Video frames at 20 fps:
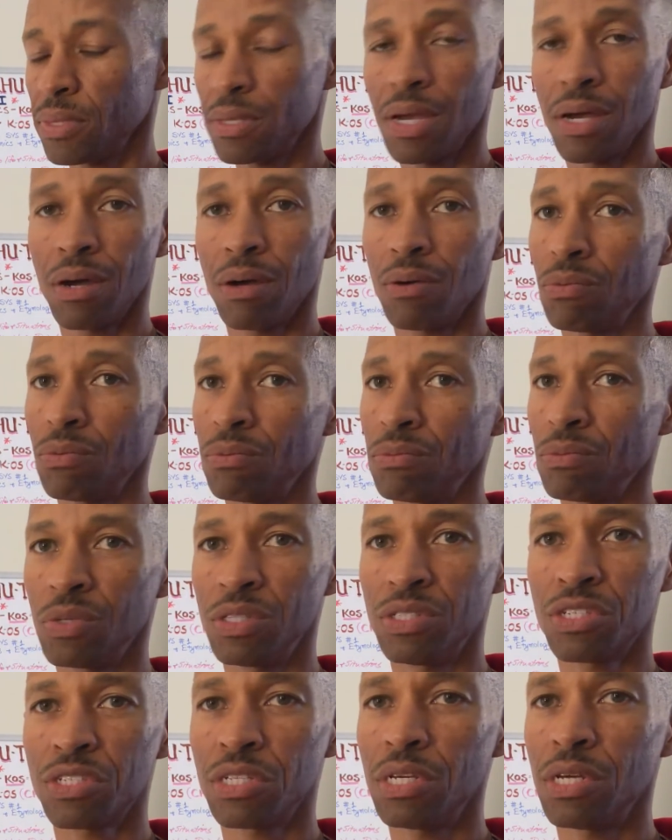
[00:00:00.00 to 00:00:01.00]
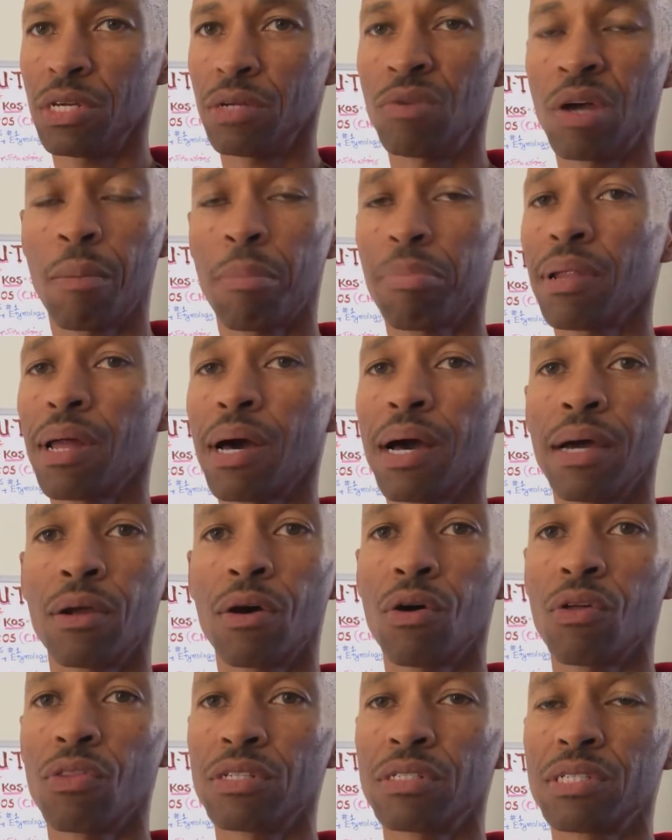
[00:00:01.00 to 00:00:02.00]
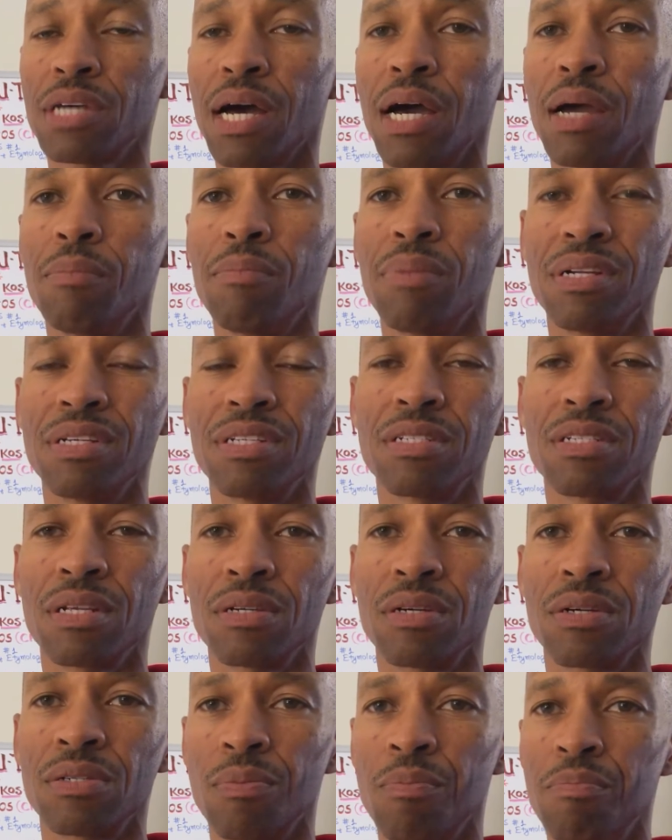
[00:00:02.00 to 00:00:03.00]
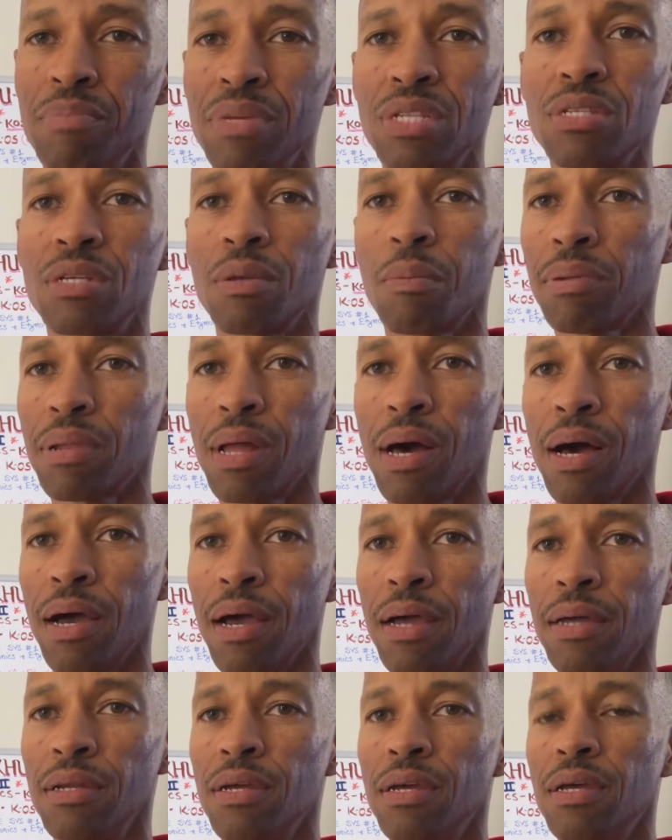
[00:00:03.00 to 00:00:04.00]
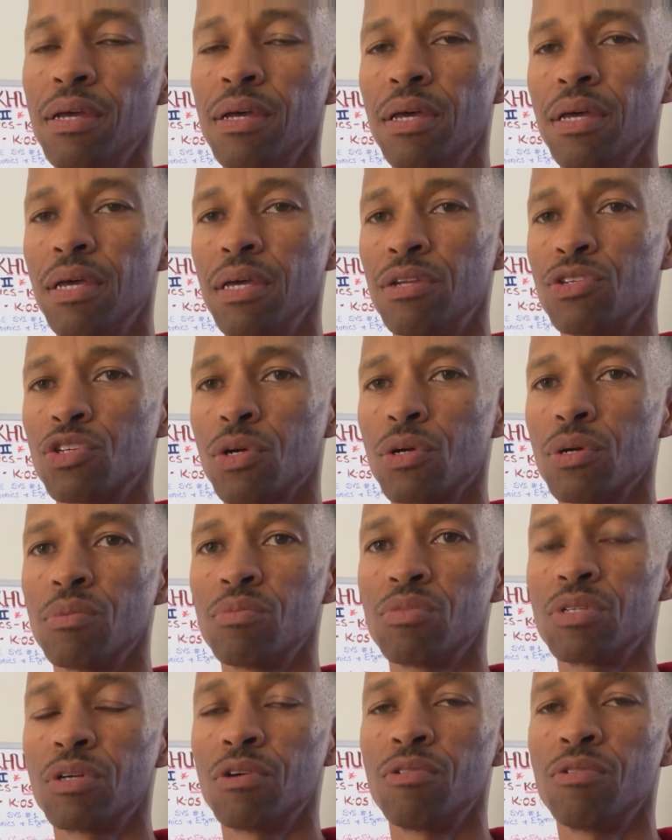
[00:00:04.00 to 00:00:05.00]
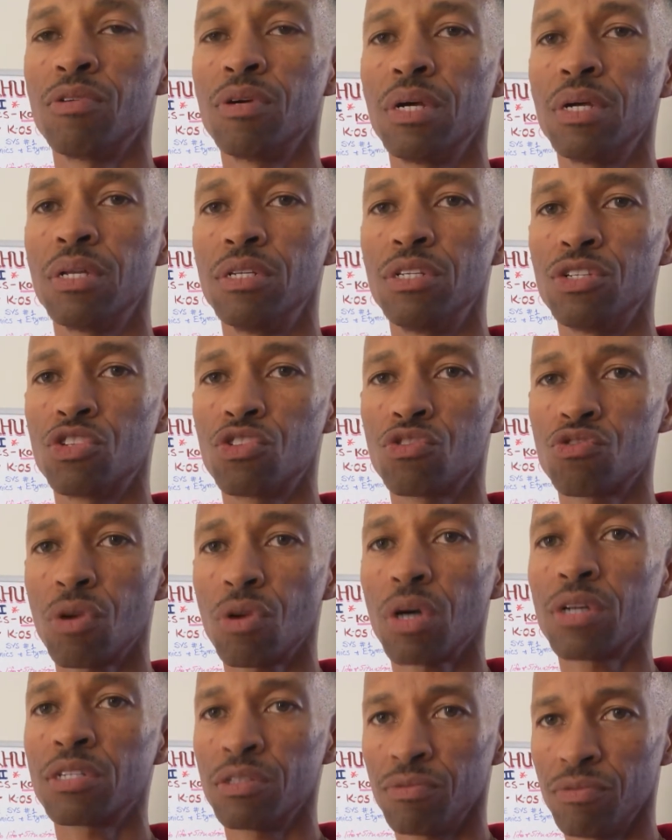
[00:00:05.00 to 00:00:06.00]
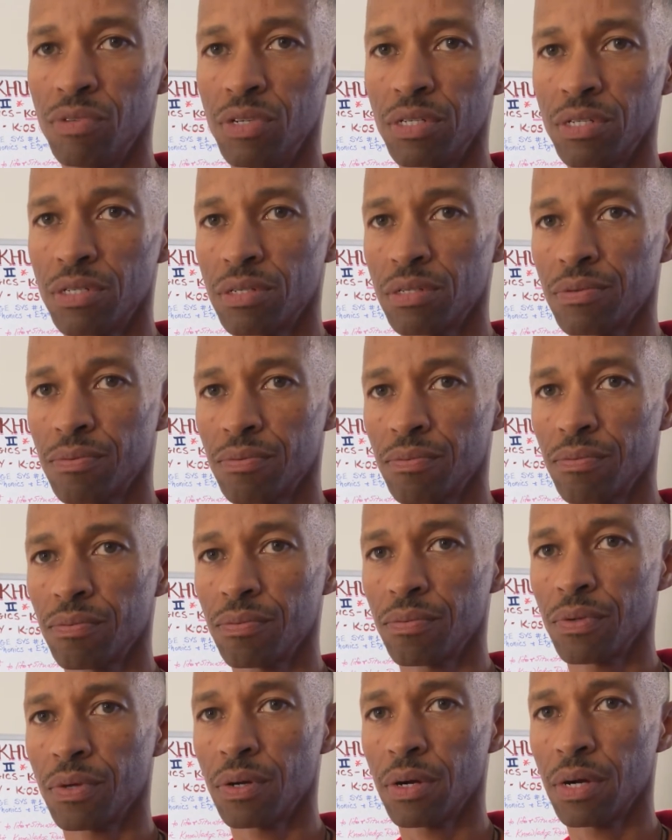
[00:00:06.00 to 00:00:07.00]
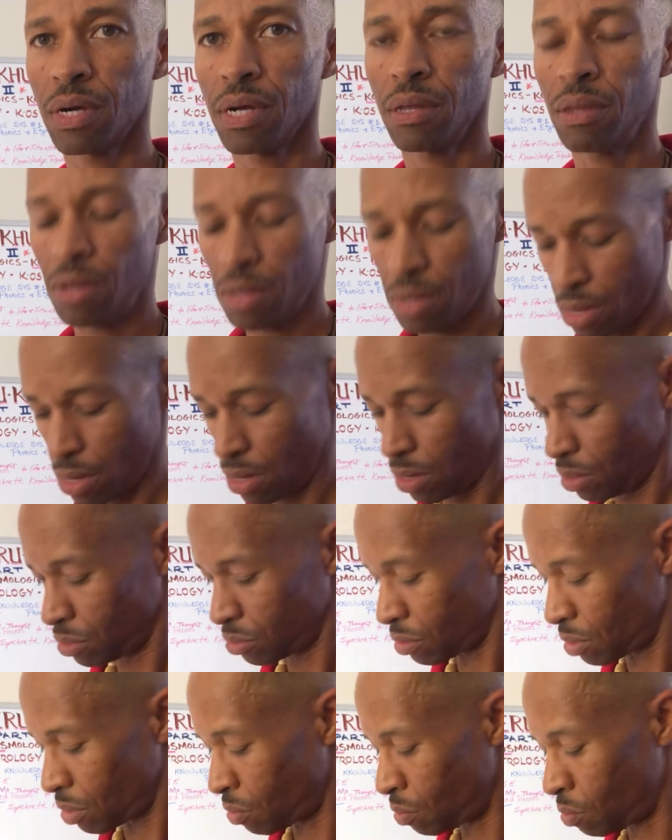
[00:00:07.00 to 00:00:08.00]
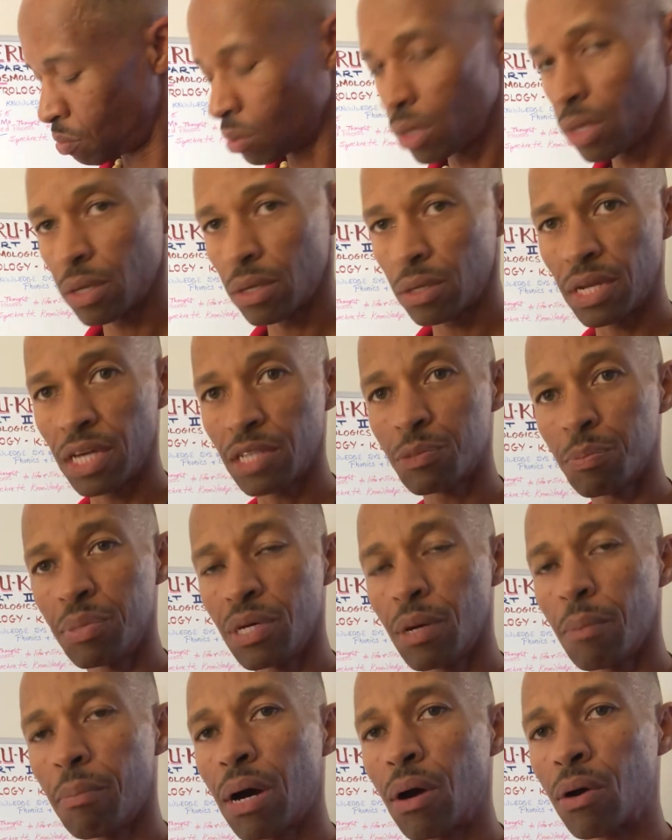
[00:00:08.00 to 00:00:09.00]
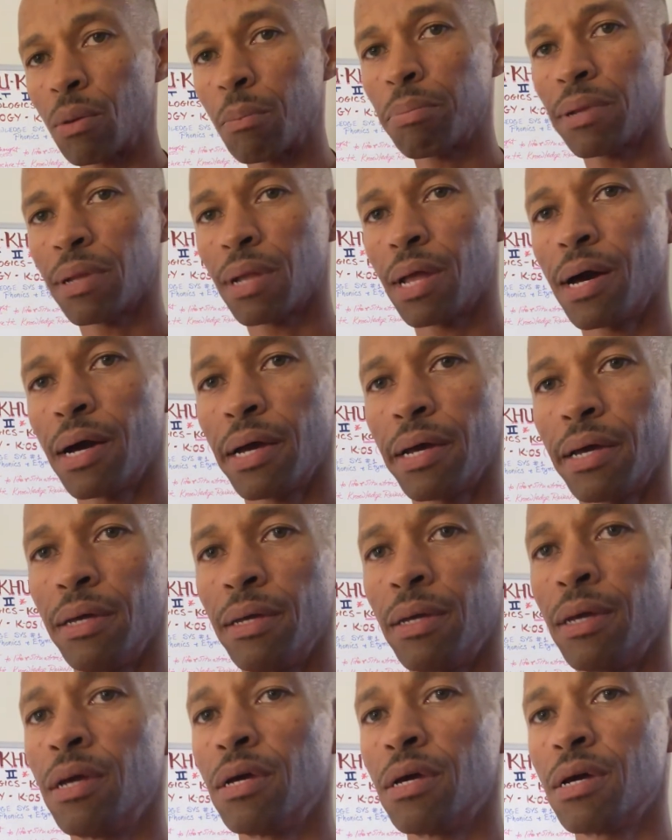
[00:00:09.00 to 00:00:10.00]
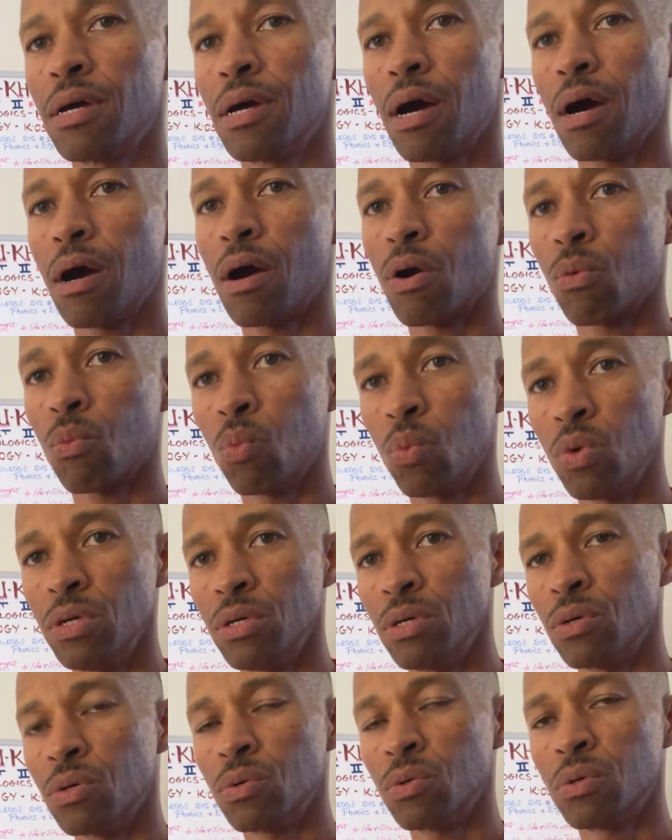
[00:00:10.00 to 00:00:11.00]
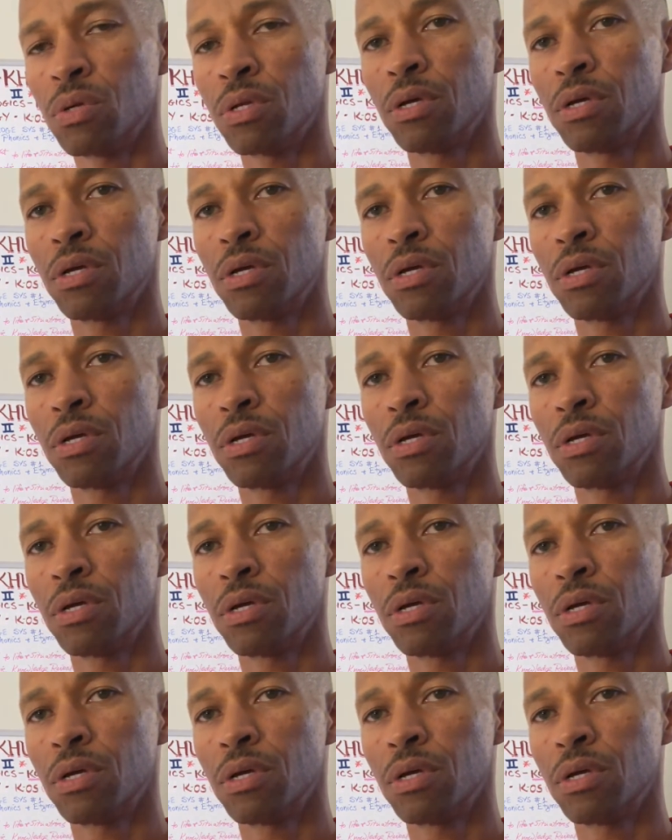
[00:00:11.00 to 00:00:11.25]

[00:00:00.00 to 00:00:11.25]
now we see it applied all the time, but it's misapplied in terms of destructiveness. All right, so let's be about applying our will